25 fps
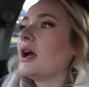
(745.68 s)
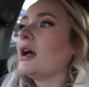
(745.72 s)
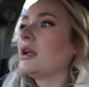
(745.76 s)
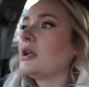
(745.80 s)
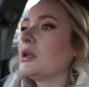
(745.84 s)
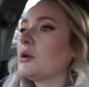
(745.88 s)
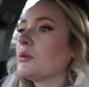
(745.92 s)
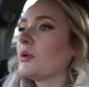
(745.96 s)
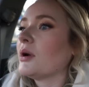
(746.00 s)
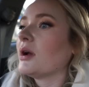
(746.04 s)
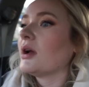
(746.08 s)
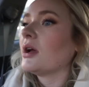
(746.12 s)

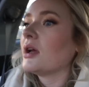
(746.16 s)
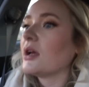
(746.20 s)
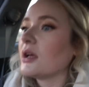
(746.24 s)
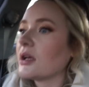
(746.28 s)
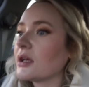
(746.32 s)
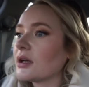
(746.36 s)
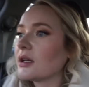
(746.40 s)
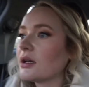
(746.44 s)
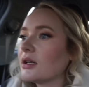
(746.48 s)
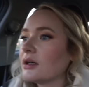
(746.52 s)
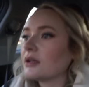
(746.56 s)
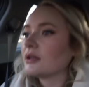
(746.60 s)

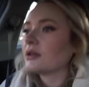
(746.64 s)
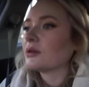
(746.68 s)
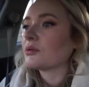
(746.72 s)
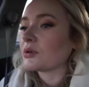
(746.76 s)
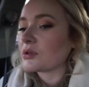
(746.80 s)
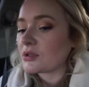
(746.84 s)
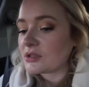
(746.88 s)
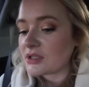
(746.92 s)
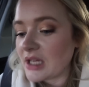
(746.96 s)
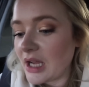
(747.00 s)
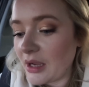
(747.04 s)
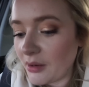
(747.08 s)
Anyway,
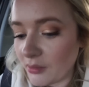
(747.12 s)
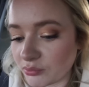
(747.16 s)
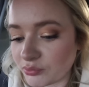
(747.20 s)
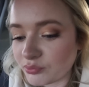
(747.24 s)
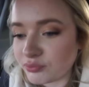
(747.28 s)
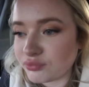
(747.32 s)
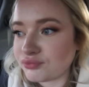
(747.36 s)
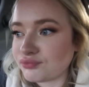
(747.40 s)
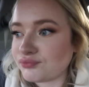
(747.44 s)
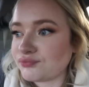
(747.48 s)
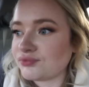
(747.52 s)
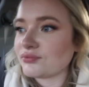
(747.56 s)

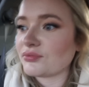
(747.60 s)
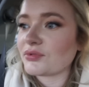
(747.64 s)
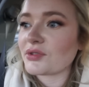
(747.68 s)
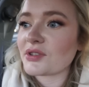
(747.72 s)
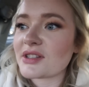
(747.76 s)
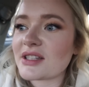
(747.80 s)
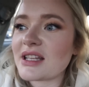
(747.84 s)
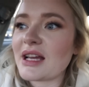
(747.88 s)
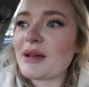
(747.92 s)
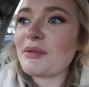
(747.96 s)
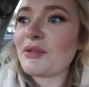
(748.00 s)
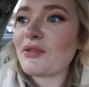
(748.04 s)
we're
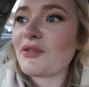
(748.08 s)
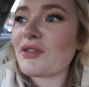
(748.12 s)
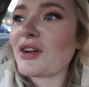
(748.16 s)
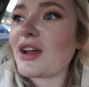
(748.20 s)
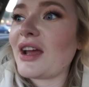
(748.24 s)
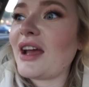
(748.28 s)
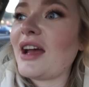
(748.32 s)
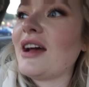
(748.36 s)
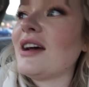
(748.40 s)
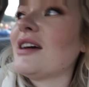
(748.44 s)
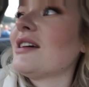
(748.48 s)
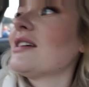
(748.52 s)
stopping for
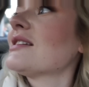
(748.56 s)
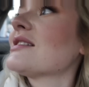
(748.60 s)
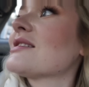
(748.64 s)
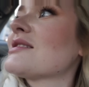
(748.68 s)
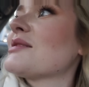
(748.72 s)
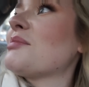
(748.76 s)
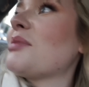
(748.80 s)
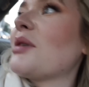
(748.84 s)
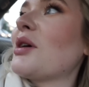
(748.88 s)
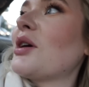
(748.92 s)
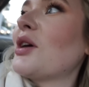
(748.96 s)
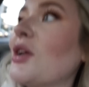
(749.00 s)
gas,
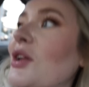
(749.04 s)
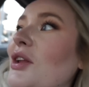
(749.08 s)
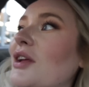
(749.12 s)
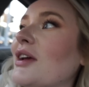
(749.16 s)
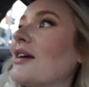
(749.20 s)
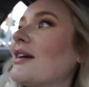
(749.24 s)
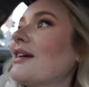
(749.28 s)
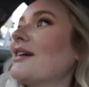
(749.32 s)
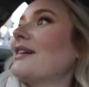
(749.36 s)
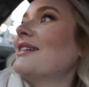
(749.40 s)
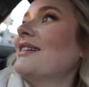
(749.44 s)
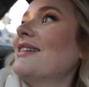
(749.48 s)

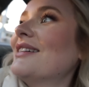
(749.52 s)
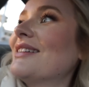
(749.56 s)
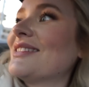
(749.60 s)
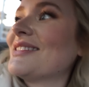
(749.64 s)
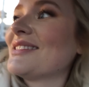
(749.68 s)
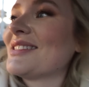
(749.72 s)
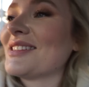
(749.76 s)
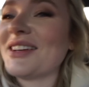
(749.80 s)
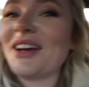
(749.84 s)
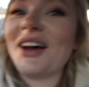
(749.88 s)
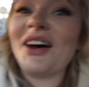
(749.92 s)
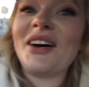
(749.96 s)
apparently.
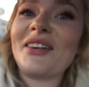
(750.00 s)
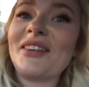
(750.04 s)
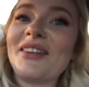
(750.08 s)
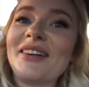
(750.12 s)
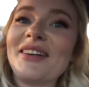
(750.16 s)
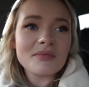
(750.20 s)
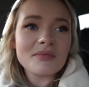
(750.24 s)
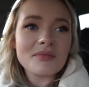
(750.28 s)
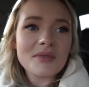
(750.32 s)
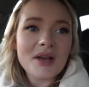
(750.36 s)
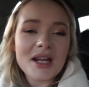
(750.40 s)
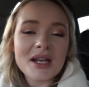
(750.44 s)
So
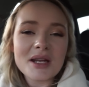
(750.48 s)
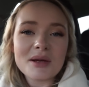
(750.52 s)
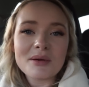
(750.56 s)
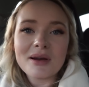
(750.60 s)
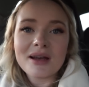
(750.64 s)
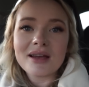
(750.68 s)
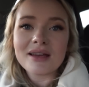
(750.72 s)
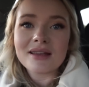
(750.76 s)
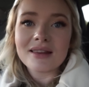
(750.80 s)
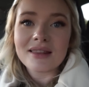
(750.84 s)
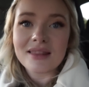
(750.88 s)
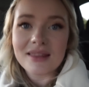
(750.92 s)

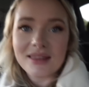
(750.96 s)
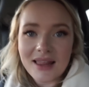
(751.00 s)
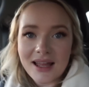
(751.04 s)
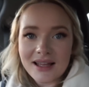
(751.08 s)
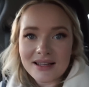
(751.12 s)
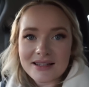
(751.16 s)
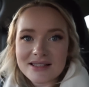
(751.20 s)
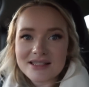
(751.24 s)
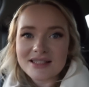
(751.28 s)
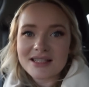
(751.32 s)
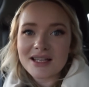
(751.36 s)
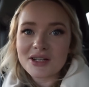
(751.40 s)
anyway,
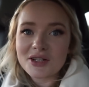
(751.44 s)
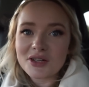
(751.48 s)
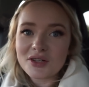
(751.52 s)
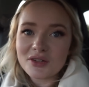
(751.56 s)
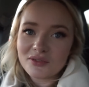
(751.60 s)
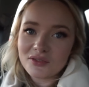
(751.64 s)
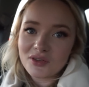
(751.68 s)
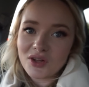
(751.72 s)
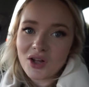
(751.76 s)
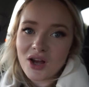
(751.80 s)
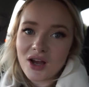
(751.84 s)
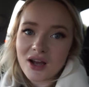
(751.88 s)
that's the end of
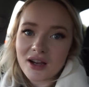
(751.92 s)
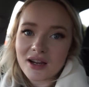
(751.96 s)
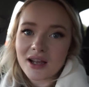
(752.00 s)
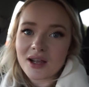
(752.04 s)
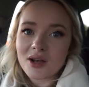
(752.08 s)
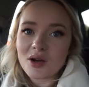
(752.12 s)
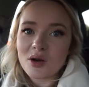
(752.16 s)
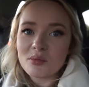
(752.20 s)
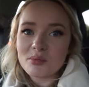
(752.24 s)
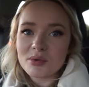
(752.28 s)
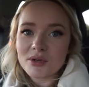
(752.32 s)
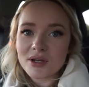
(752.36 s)
the vlog. I
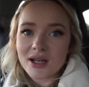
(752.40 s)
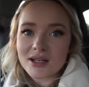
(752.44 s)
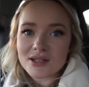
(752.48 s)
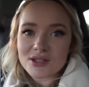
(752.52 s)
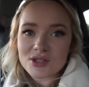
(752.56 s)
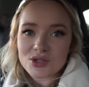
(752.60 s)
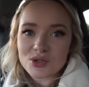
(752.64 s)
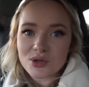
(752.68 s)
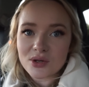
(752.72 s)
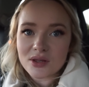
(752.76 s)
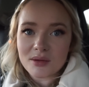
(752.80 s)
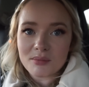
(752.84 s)
hope you guys
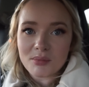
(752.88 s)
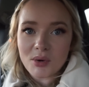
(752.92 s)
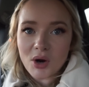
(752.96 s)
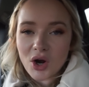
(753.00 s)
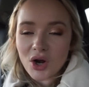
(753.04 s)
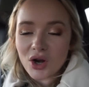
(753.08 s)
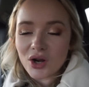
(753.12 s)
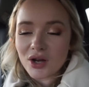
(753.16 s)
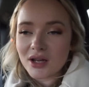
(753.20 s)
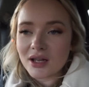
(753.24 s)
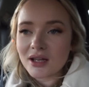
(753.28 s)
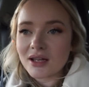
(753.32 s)
enjoyed the
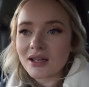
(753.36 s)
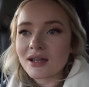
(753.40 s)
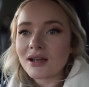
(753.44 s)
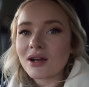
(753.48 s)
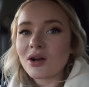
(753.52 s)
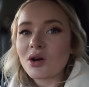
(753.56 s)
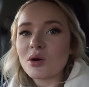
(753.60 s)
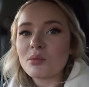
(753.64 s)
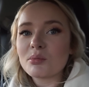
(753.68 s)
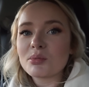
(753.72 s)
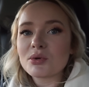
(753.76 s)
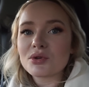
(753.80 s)
party.
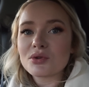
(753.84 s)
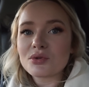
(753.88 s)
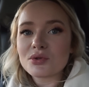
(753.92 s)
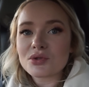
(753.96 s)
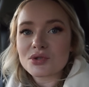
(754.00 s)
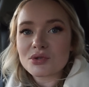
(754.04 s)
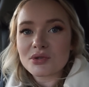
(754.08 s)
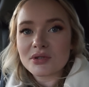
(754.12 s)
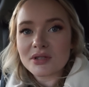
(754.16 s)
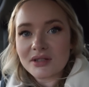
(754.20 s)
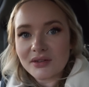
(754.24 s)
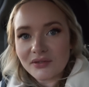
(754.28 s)
Hope you
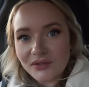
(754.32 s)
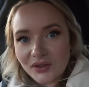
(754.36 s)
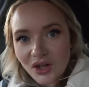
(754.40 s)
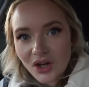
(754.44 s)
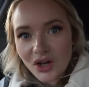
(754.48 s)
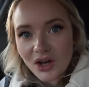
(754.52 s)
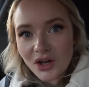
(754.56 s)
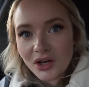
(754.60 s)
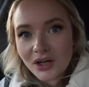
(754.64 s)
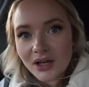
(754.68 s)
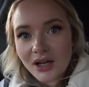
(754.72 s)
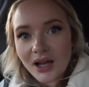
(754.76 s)
enjoyed the
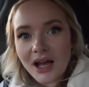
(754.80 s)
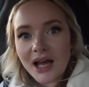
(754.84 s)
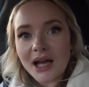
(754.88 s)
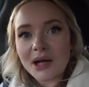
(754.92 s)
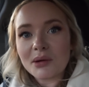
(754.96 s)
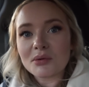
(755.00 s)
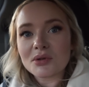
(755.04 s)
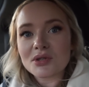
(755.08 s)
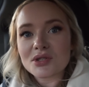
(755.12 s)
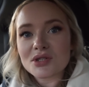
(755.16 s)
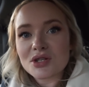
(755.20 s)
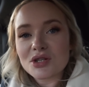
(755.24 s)
vlog. I
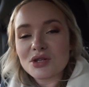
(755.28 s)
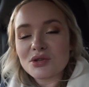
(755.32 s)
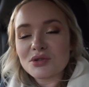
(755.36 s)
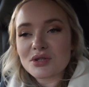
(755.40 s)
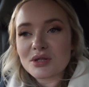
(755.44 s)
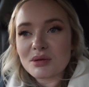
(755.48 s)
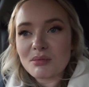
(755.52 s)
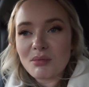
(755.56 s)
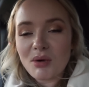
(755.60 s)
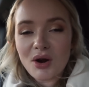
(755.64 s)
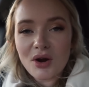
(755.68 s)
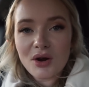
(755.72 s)
will see you
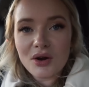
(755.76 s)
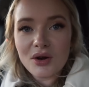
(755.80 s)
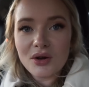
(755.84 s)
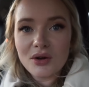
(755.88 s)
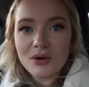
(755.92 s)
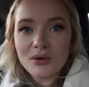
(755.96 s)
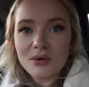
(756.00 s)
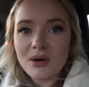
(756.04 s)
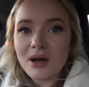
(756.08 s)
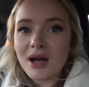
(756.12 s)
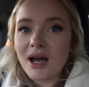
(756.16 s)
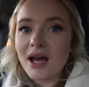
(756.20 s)

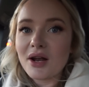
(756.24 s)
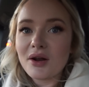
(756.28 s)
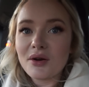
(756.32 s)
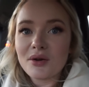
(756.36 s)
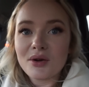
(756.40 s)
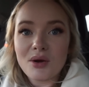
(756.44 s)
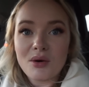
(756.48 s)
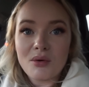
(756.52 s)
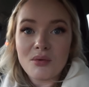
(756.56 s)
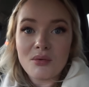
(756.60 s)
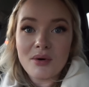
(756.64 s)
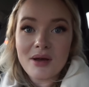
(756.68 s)
tomorrow. I don't
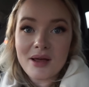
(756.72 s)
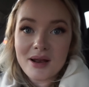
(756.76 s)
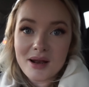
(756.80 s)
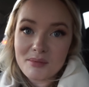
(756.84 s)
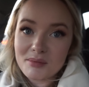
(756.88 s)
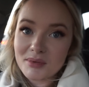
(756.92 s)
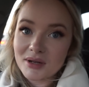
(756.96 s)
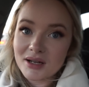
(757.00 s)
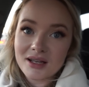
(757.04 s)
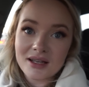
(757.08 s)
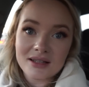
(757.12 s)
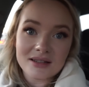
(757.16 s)
know when
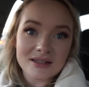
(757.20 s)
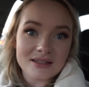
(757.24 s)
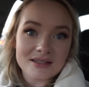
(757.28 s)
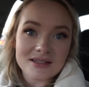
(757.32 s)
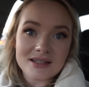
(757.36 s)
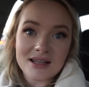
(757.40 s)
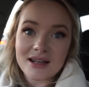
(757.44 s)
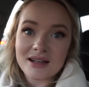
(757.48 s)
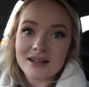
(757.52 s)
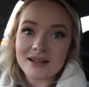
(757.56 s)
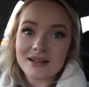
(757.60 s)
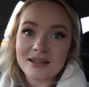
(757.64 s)
I'm gonna get this
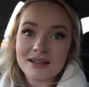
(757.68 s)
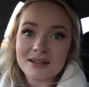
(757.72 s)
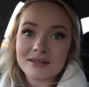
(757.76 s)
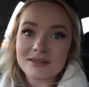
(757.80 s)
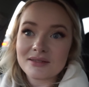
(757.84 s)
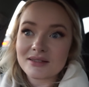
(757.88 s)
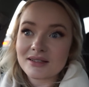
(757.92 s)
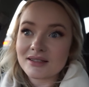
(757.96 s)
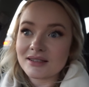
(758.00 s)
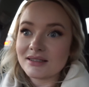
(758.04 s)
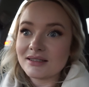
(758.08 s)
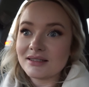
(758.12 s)

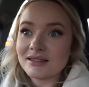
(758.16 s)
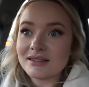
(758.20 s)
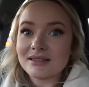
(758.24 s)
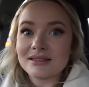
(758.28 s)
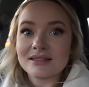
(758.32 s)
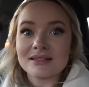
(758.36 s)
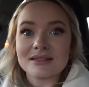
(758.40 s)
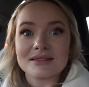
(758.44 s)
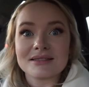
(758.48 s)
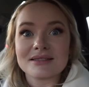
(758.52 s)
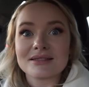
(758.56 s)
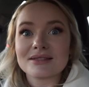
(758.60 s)
edited,
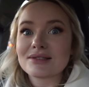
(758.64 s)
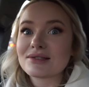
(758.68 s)
because...